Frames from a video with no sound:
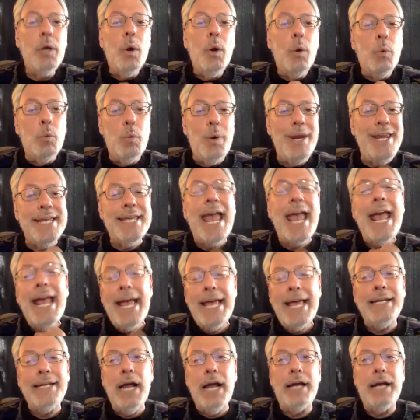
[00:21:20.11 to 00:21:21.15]
we
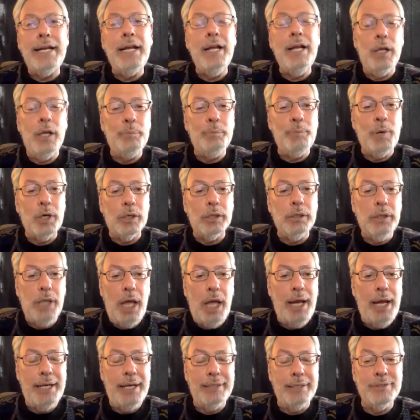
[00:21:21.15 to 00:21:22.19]
cannot help our
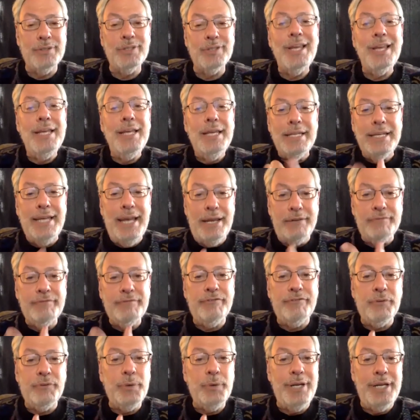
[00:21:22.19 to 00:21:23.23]
clients get
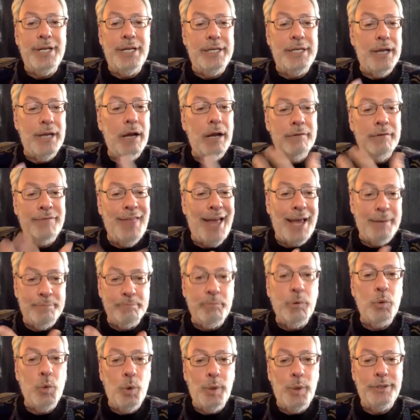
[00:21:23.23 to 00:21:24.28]
free of that
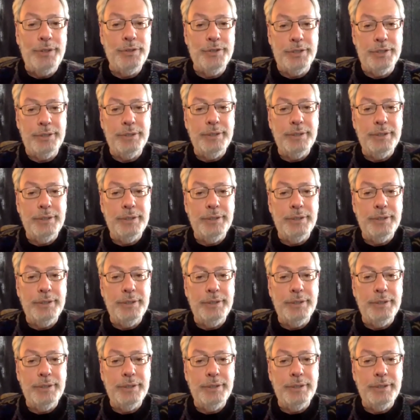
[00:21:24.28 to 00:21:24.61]
poison.